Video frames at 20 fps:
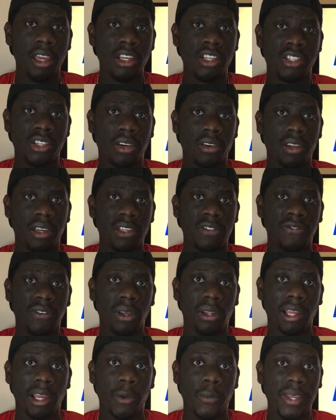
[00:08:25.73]
Sure does
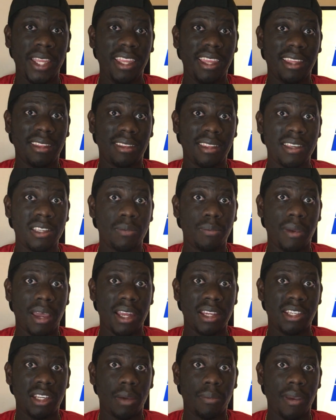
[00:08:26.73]
feel like we get this
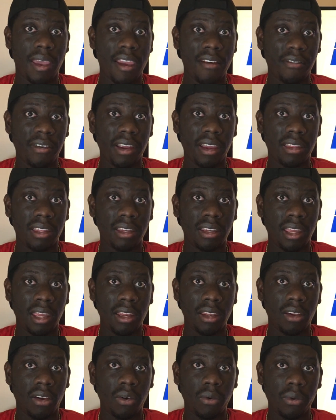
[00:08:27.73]
matchup every other
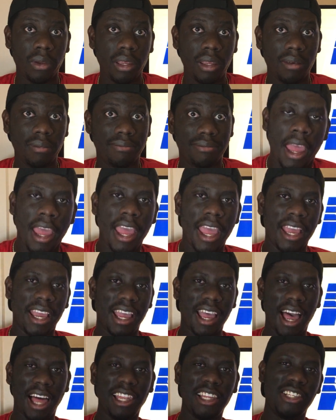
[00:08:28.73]
day, don't we?
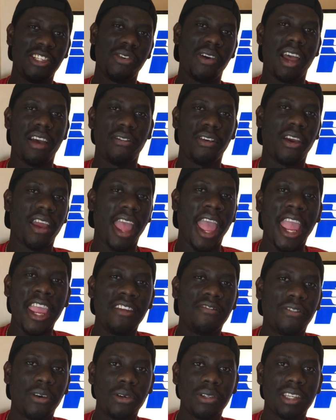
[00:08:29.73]
In college, you have your
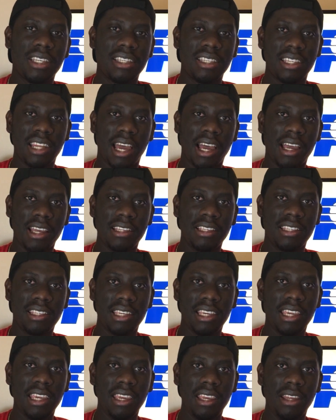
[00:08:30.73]
8-9
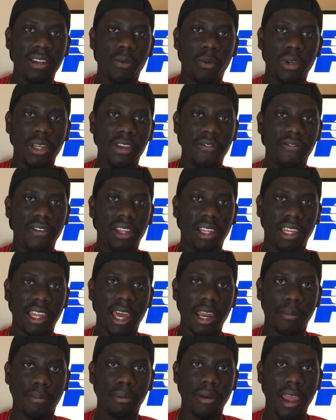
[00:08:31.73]
seed when you're filling
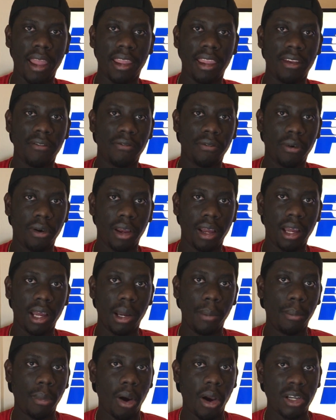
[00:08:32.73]
out a bracket for
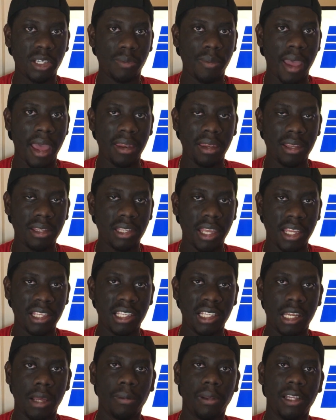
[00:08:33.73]
March Madness, the
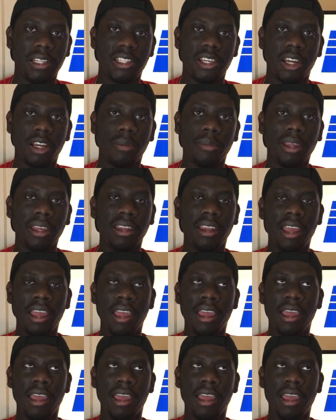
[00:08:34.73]
NCAA tournament.